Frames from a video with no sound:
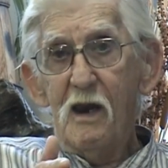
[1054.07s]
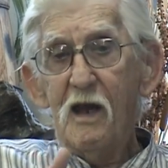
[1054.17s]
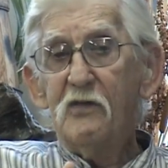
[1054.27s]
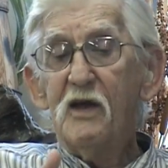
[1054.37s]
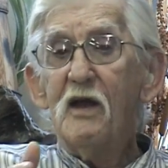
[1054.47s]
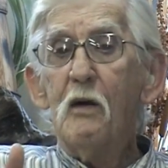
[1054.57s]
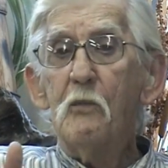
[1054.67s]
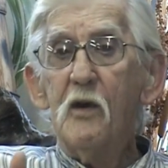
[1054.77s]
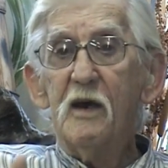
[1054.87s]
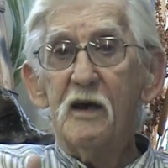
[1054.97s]
like that, I'll
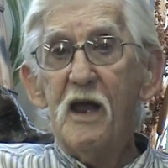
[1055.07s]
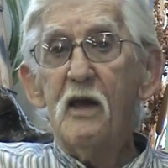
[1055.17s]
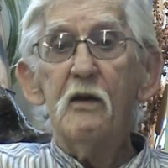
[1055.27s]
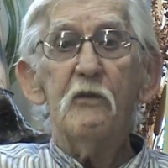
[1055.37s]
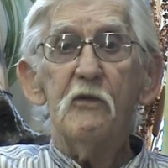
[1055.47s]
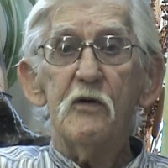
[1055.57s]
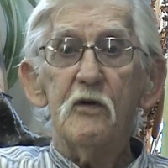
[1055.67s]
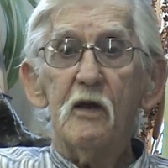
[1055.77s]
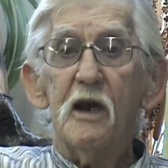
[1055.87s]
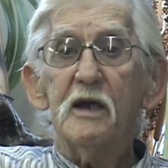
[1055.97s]
bring it down here for your
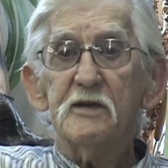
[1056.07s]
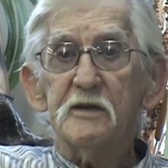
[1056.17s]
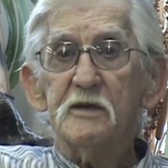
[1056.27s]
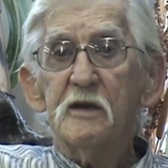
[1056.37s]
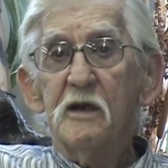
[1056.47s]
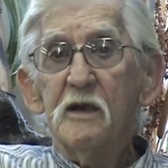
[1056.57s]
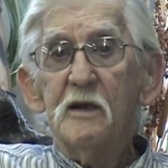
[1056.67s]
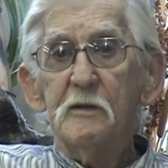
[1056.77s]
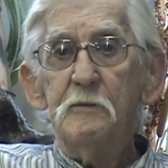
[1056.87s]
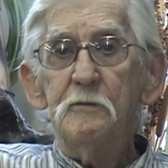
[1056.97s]
collections,
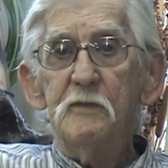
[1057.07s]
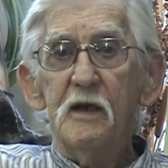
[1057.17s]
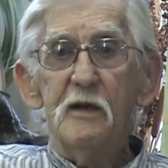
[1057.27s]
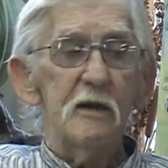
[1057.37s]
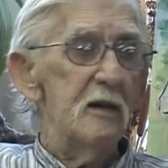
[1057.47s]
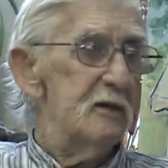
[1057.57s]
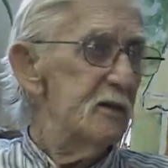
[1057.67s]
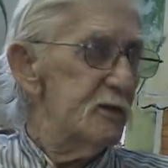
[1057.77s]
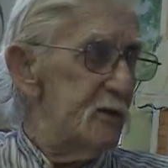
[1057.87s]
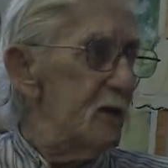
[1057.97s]
and
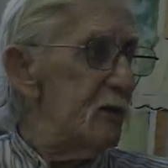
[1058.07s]
just